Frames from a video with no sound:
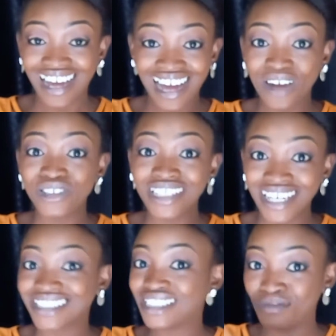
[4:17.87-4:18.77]
how he
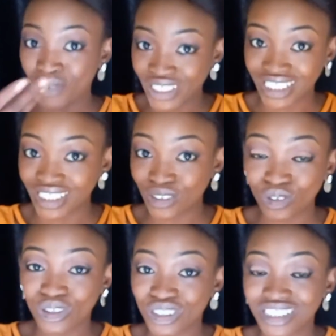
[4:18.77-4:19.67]
gets the money.
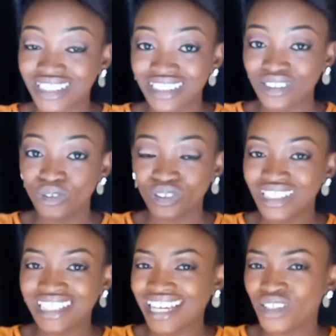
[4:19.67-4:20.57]
It
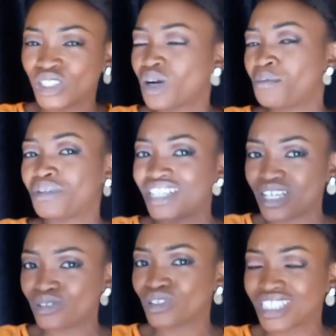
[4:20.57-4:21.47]
does not
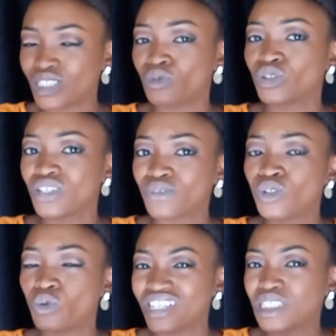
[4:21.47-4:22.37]
bother you to say you want to
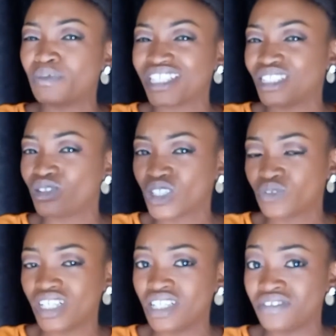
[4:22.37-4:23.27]
even know what this person
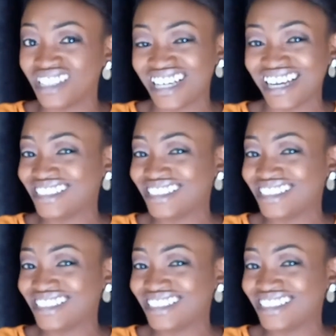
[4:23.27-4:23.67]
does for a living.